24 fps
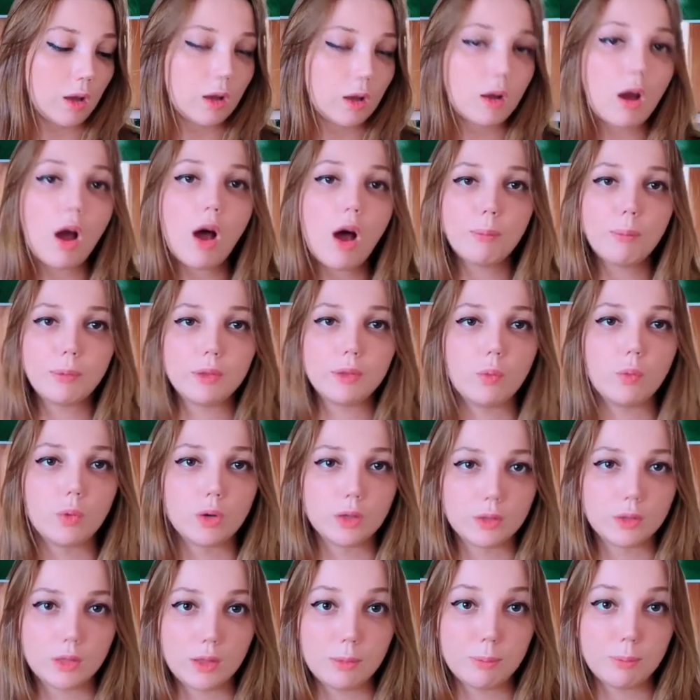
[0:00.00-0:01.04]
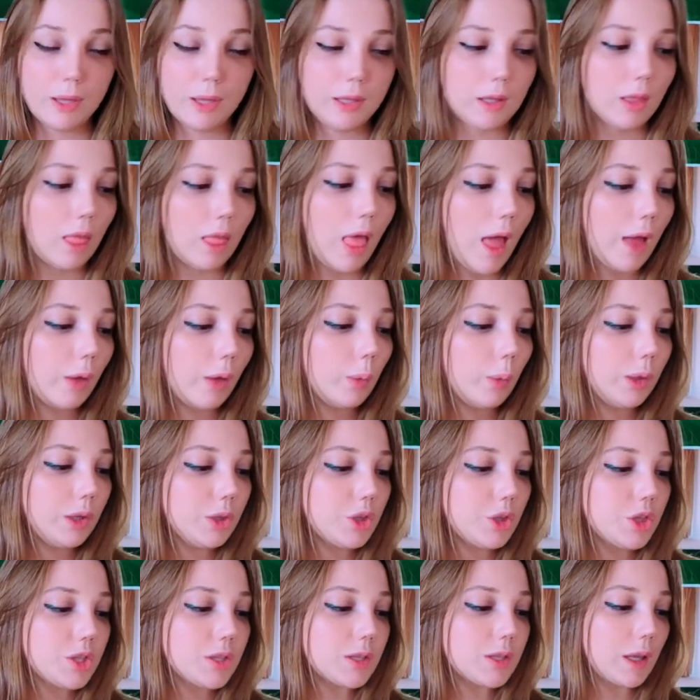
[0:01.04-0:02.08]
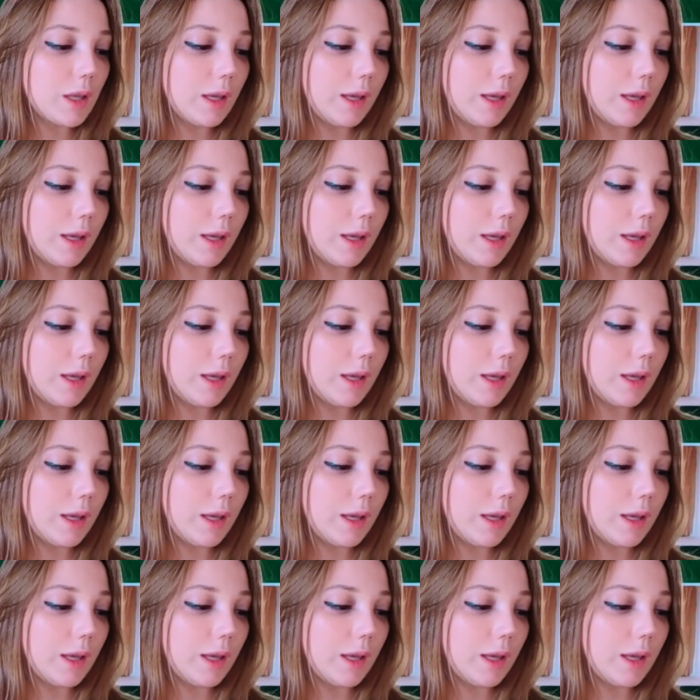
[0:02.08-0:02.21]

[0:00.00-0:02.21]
common word in many languages,